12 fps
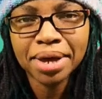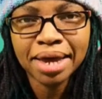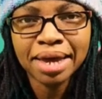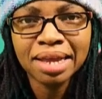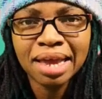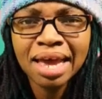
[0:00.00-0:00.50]
but let
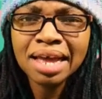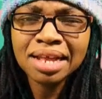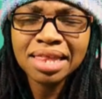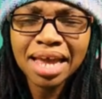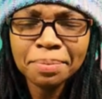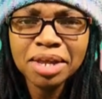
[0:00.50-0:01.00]

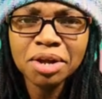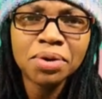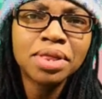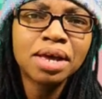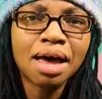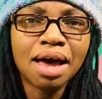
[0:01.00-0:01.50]
me
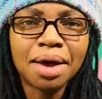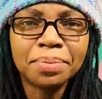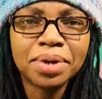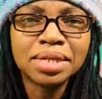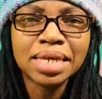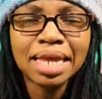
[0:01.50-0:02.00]
know in the comments.